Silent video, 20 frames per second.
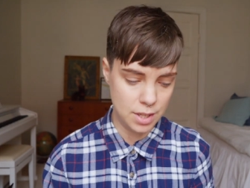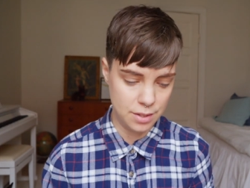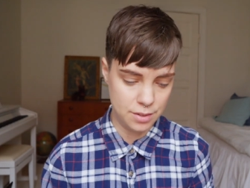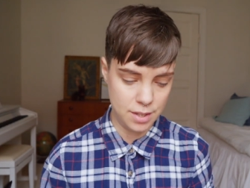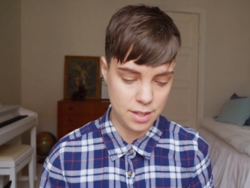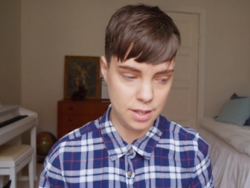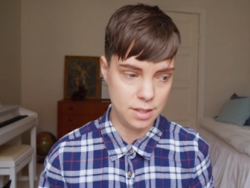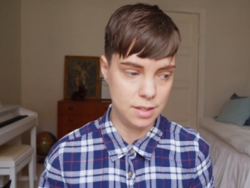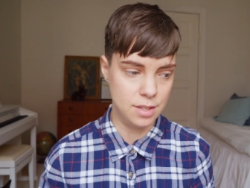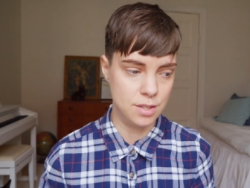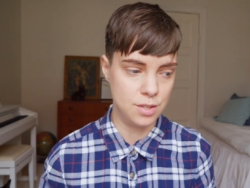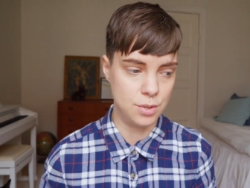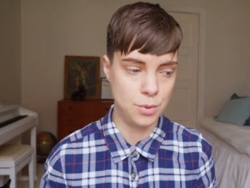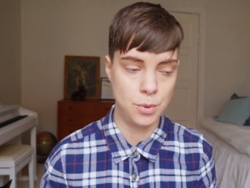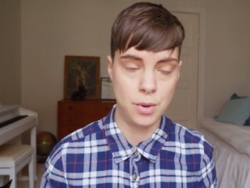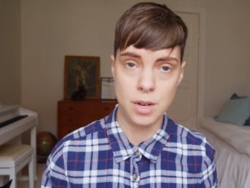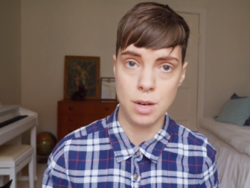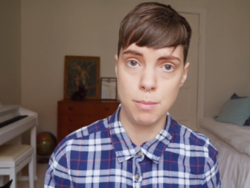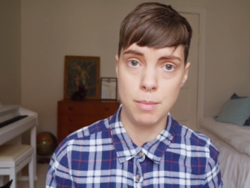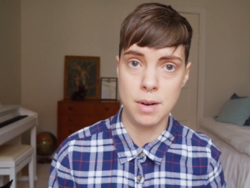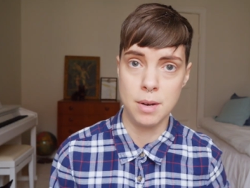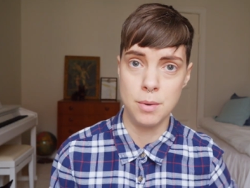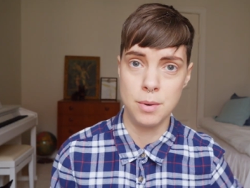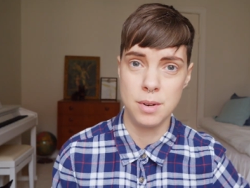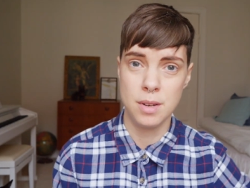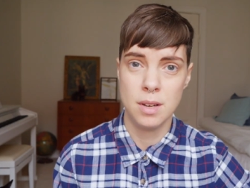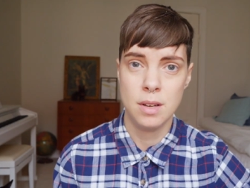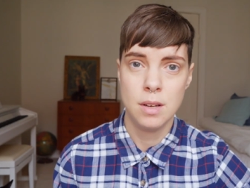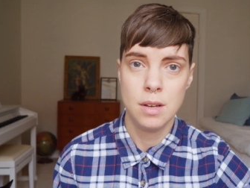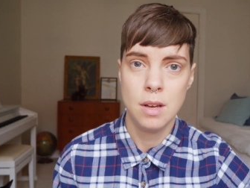I think the story about
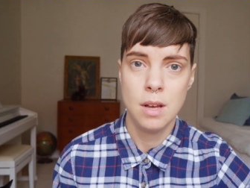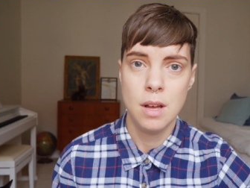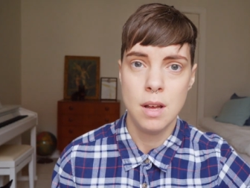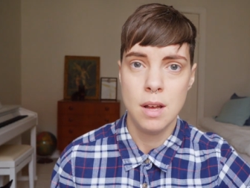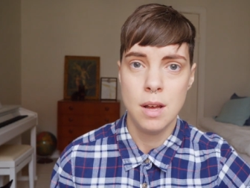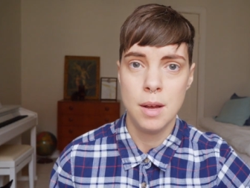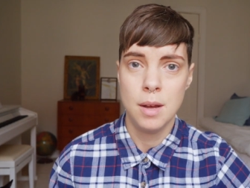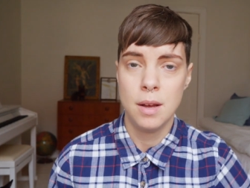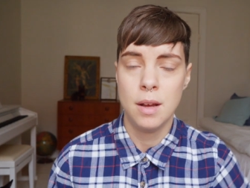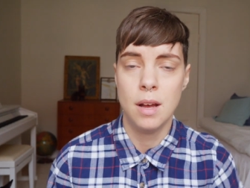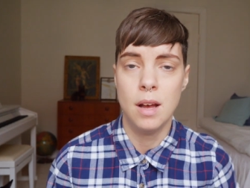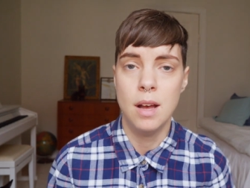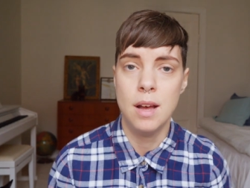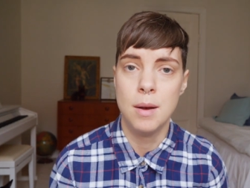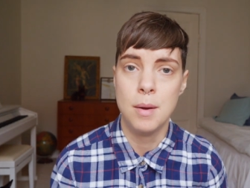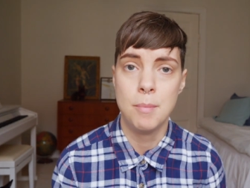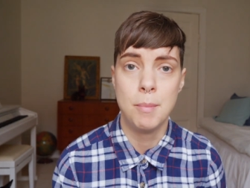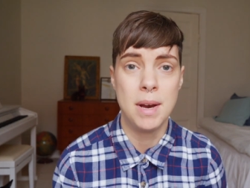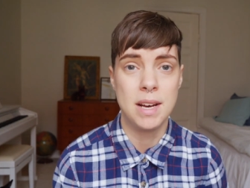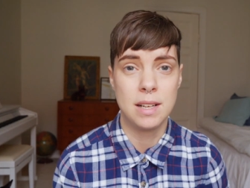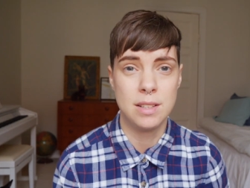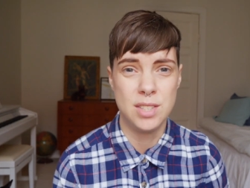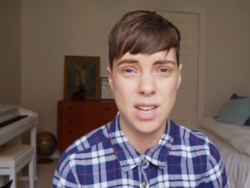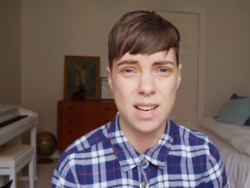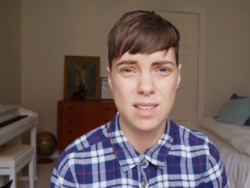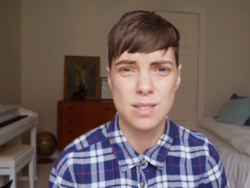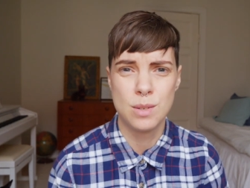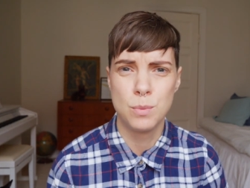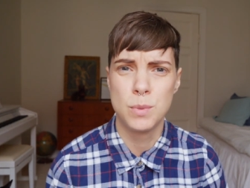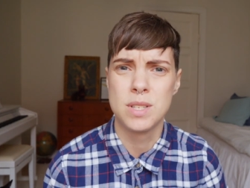uh, Michael
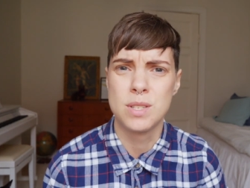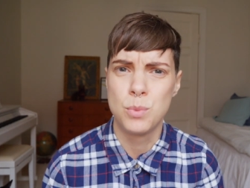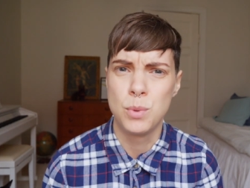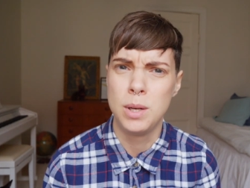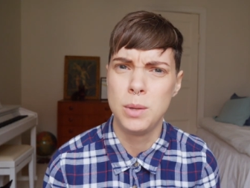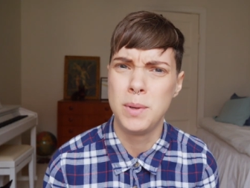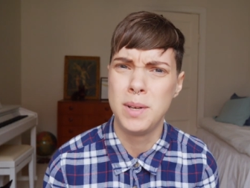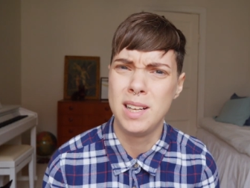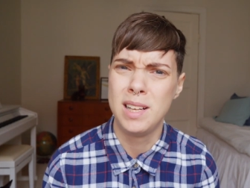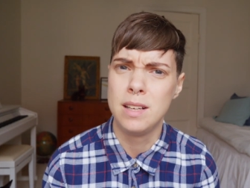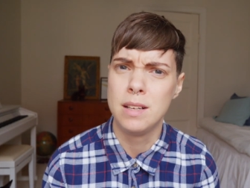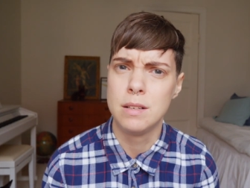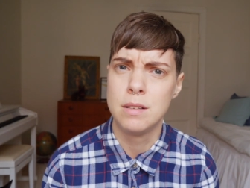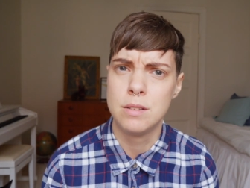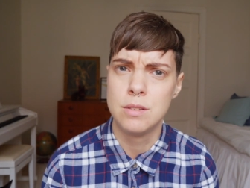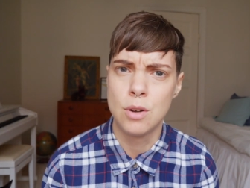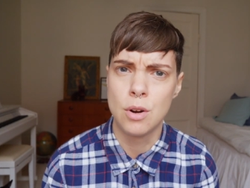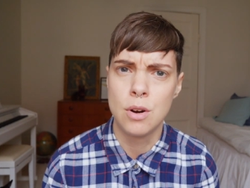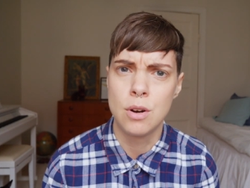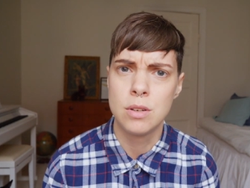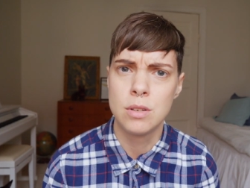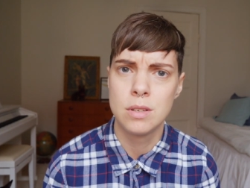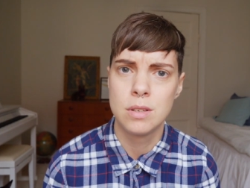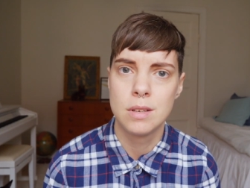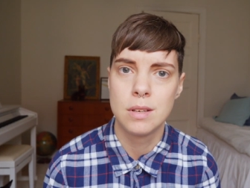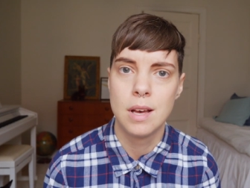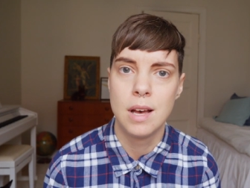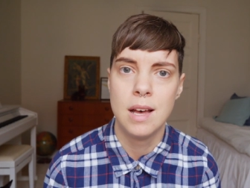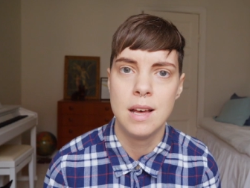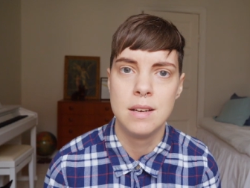Jackson was really, really
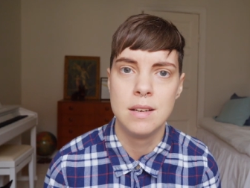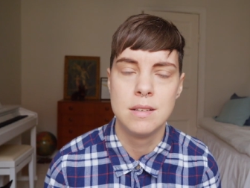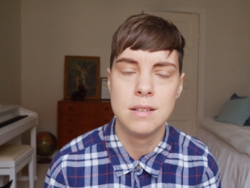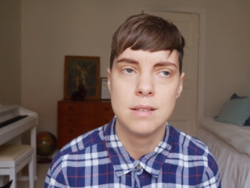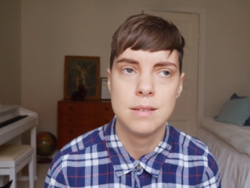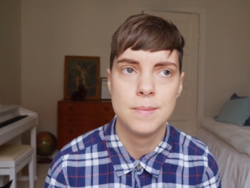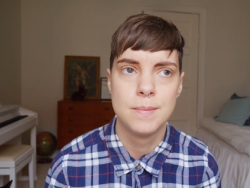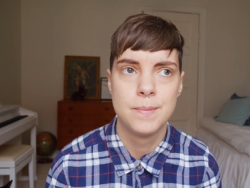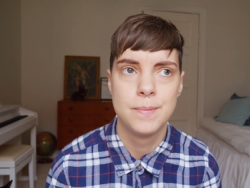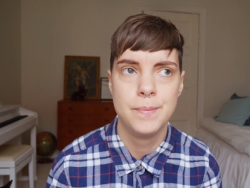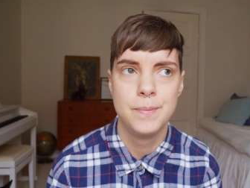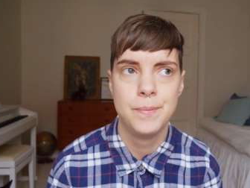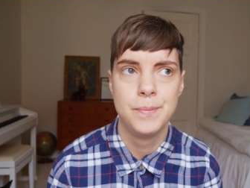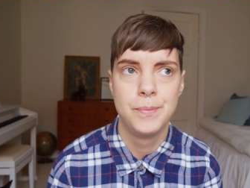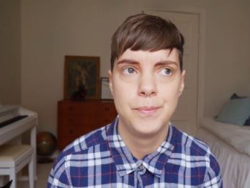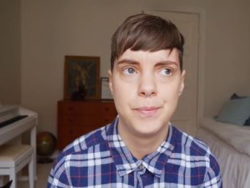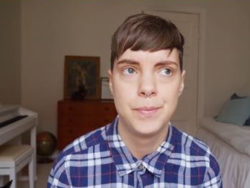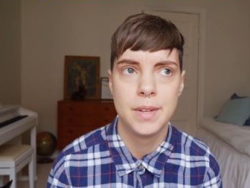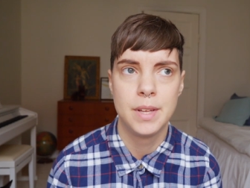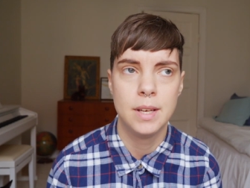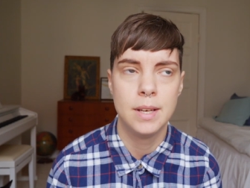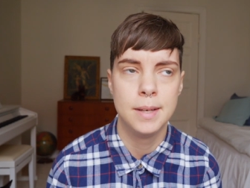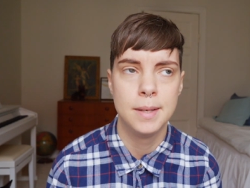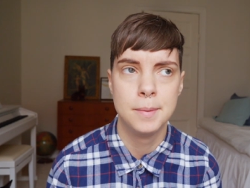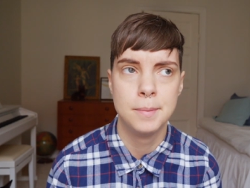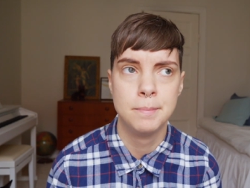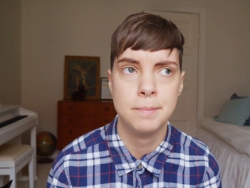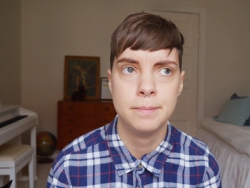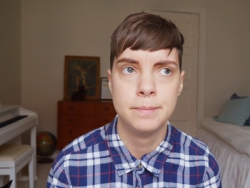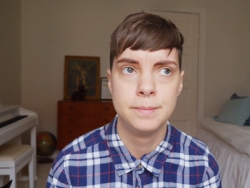dark and
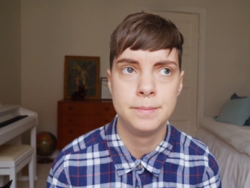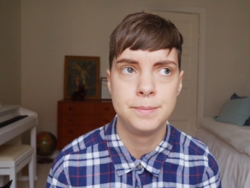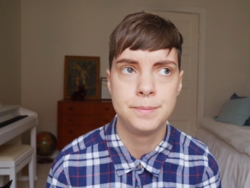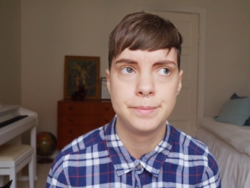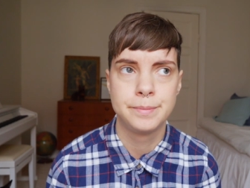um,